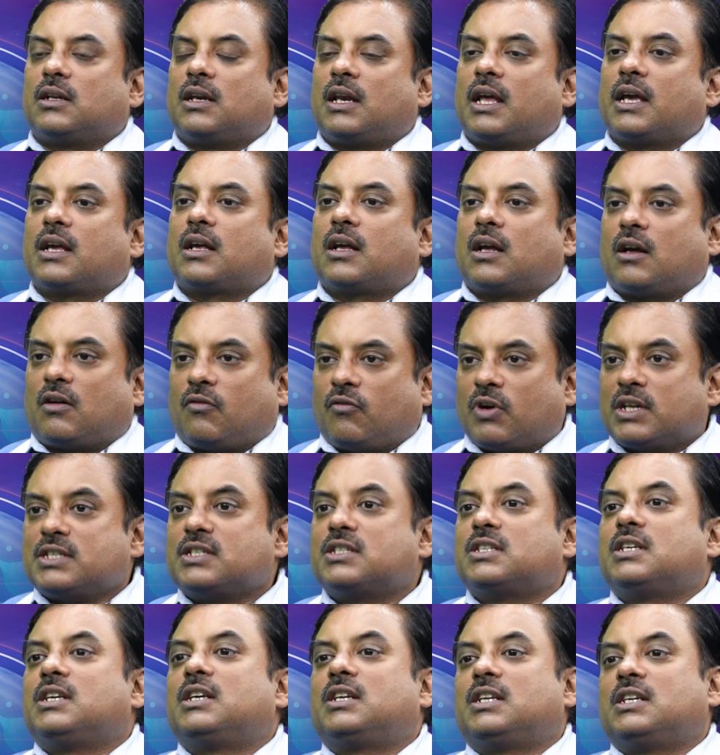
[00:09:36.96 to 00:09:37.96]
like
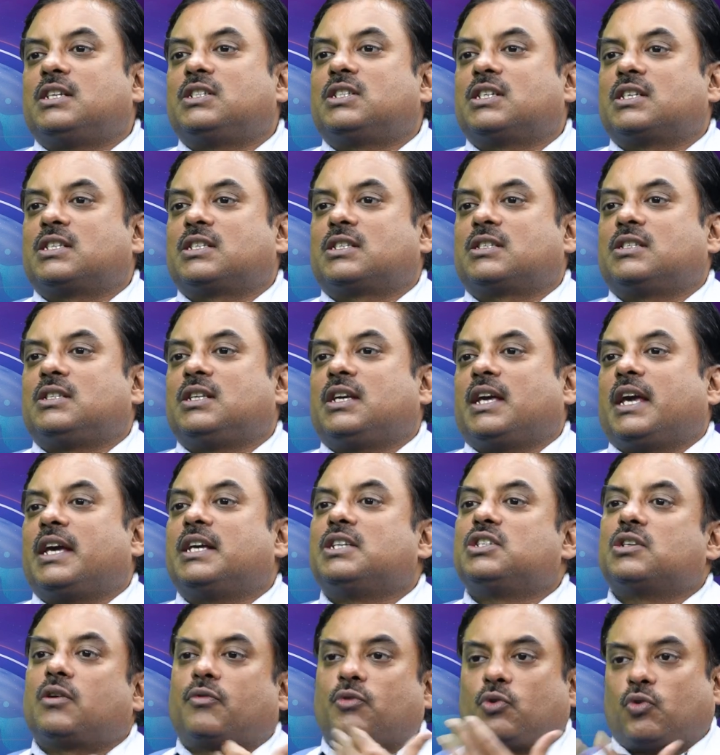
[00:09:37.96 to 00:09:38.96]
once he reaches the
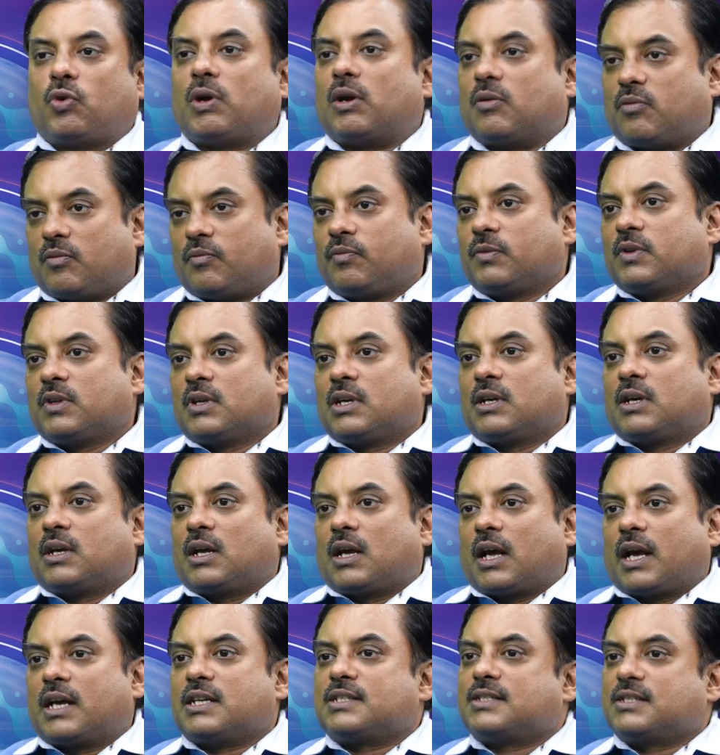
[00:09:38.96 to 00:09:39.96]
age of 12.
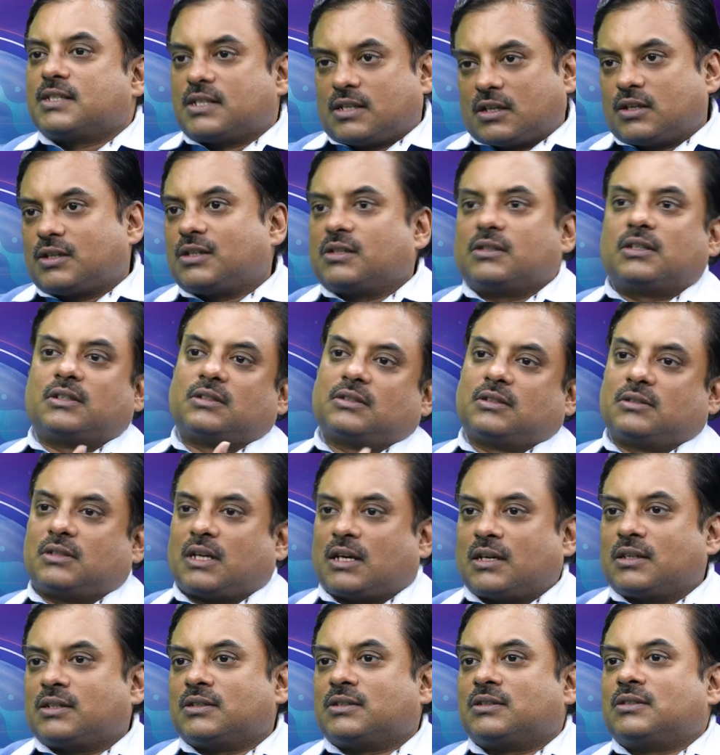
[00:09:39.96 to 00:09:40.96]
As
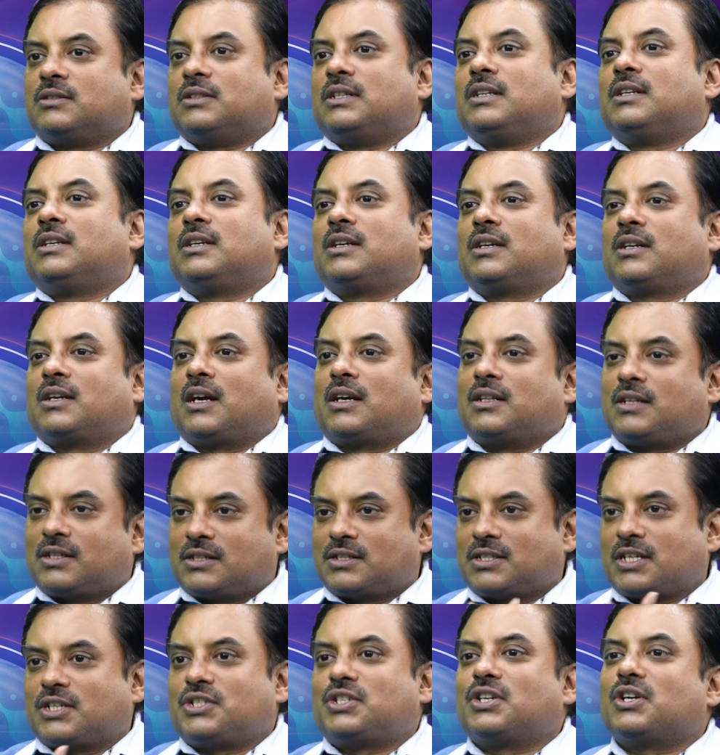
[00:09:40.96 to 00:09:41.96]
in other
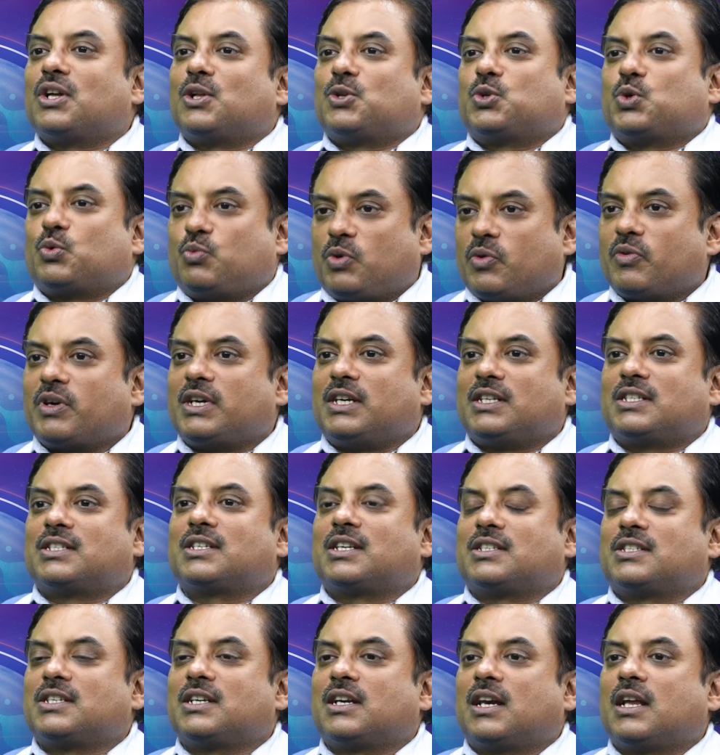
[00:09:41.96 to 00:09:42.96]
session also we were
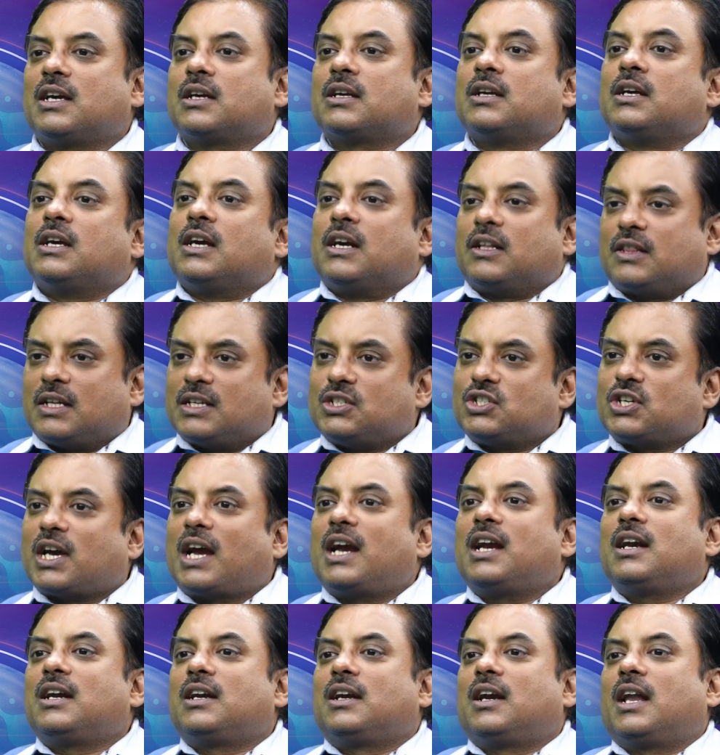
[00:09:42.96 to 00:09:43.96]
discussing, like the
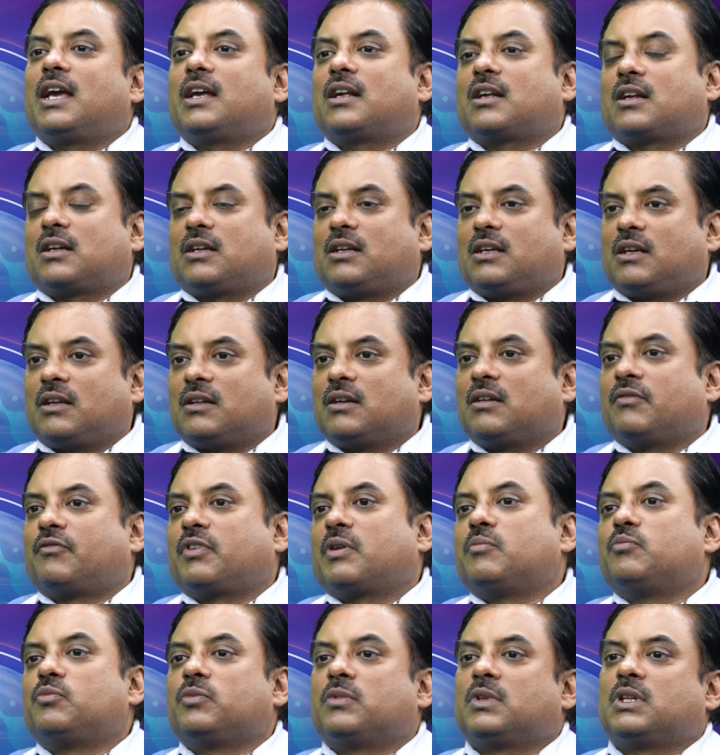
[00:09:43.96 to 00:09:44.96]
child, like
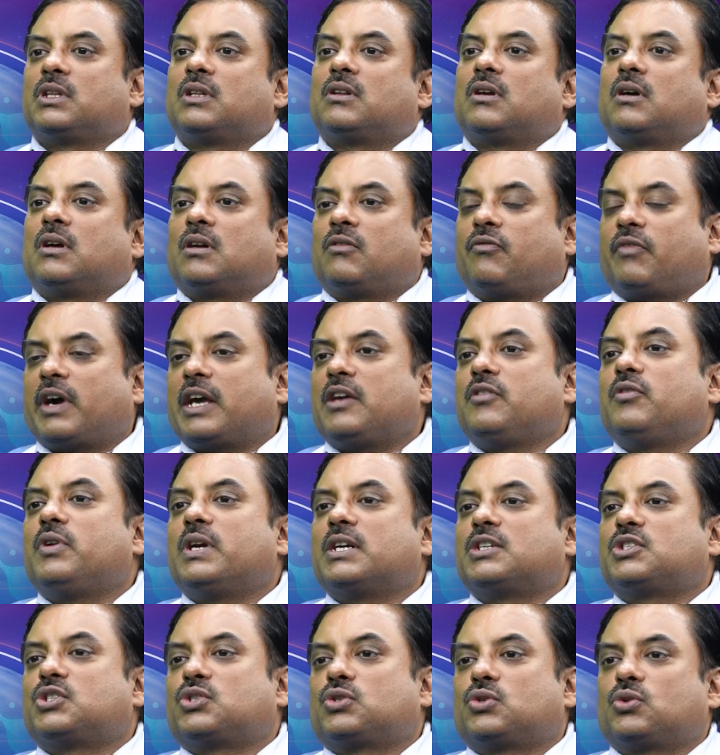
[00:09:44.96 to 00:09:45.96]
from 5
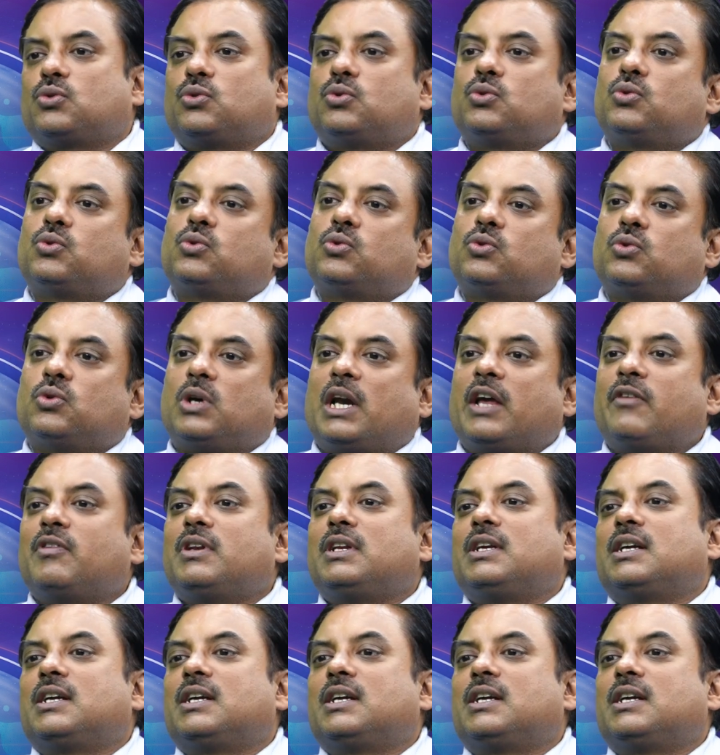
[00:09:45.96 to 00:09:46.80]
years to 11